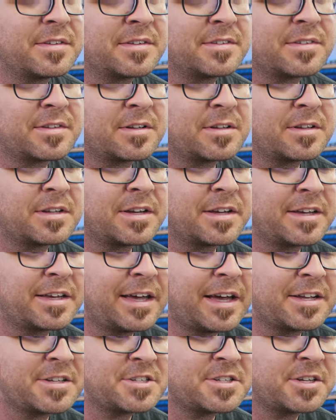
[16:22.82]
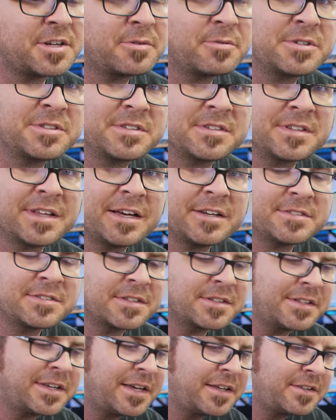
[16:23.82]
this little uh, catch here, which allows the
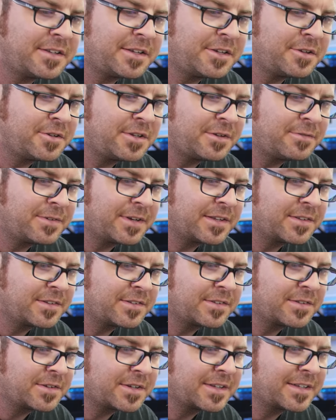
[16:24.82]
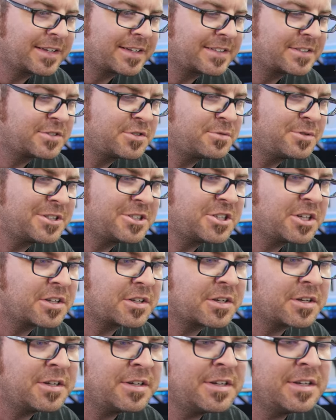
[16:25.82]
Lian Li Uni Fans to connect to each
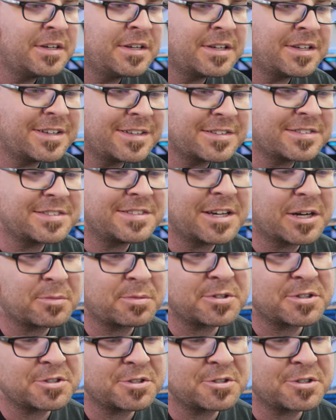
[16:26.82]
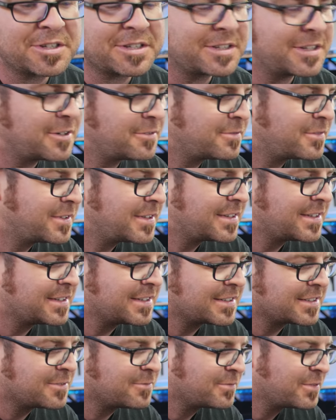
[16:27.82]
other, is now protruding enough that
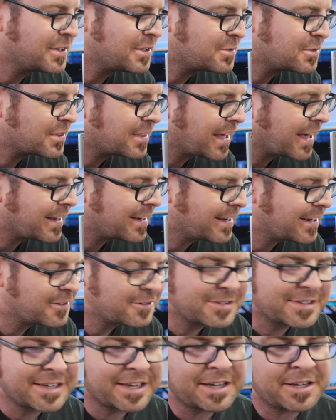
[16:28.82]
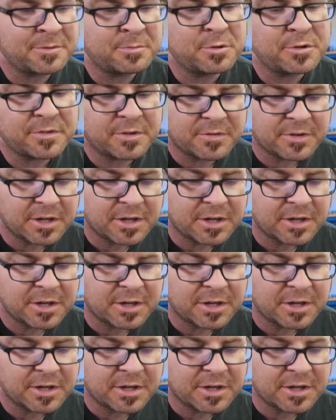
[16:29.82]
it conflicts with that, and I don't think I can move it